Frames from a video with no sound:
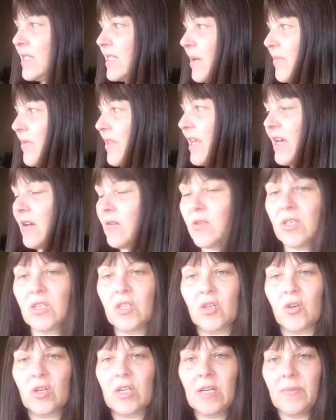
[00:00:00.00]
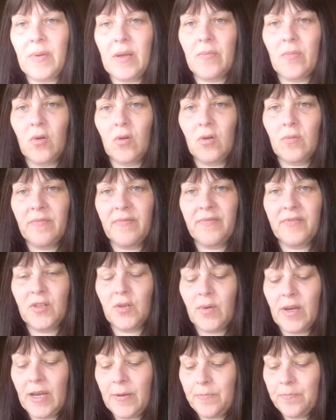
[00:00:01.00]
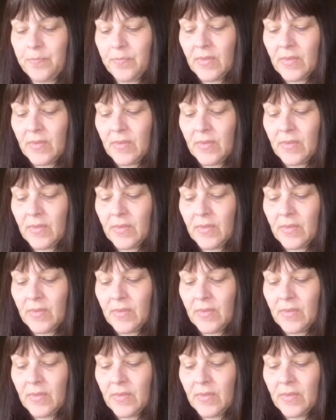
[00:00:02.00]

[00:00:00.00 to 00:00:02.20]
with something else that's got a bit more oomph to it.